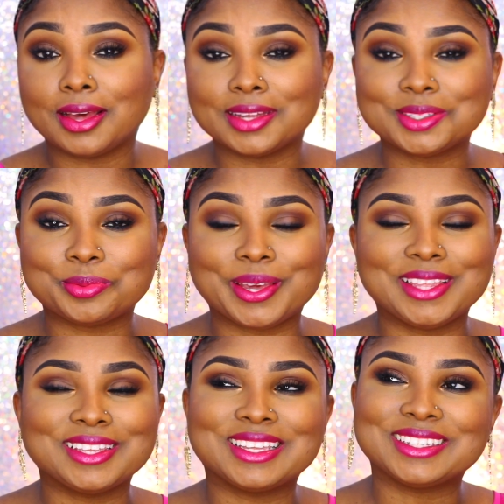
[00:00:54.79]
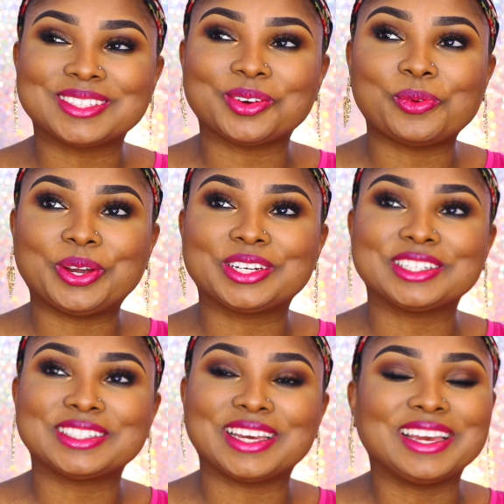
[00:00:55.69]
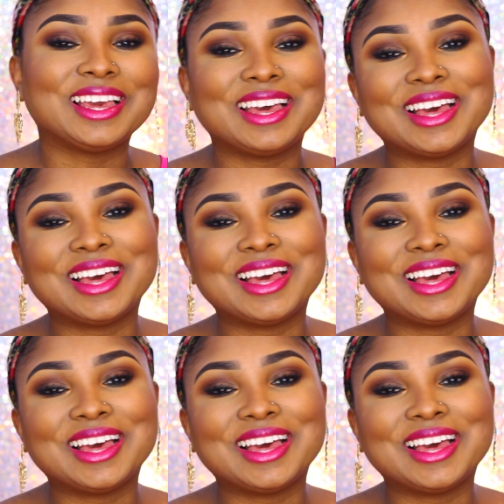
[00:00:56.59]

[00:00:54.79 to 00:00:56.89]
husband it's so weird to say